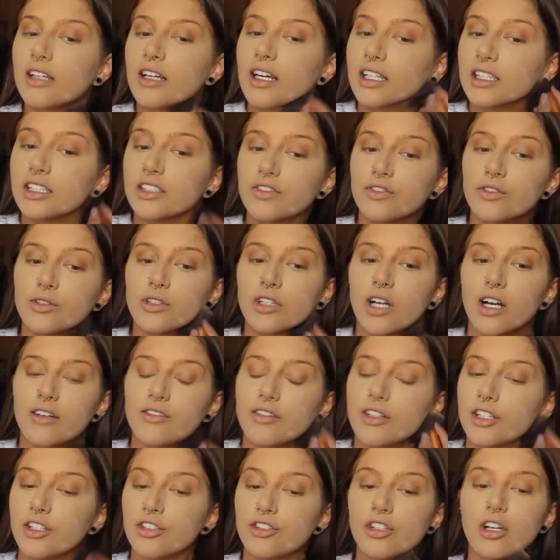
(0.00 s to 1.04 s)
it's full
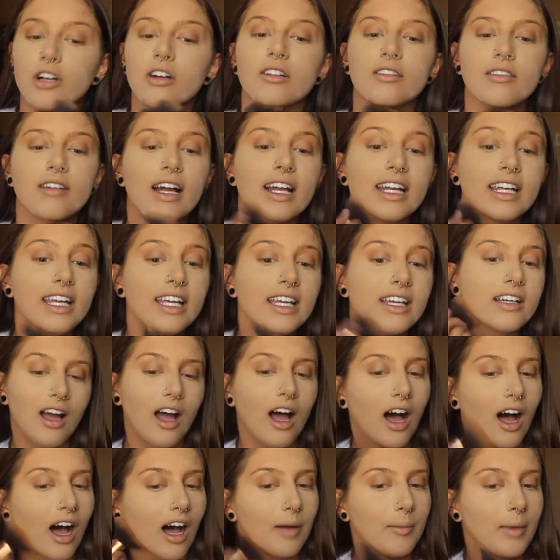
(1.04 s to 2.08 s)
coverage already.
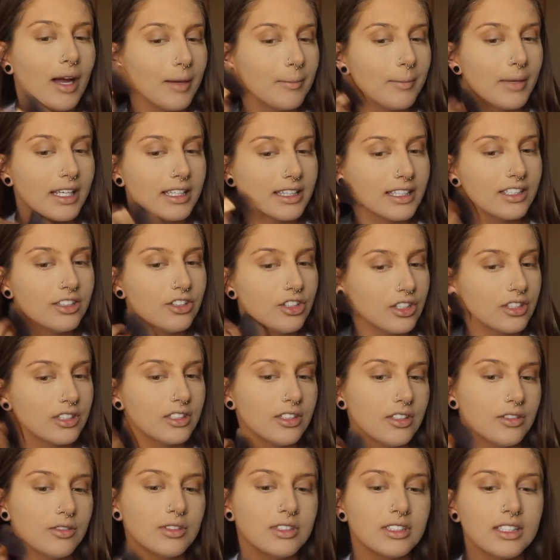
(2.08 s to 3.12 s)
I mainly just
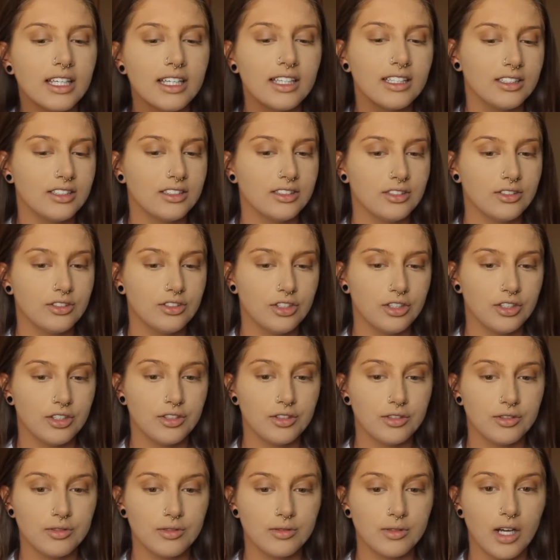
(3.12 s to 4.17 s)
use this
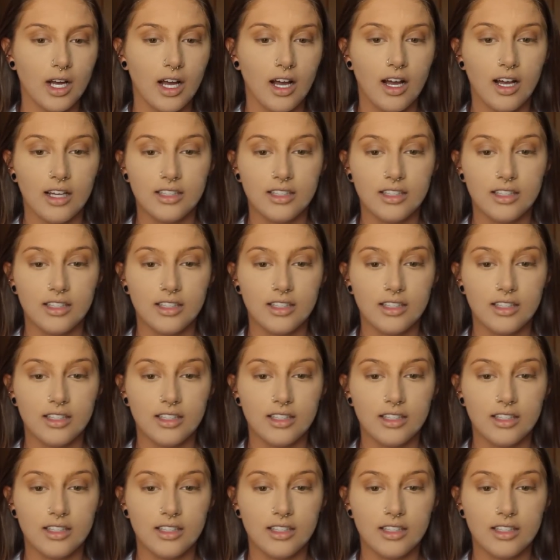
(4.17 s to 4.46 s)
to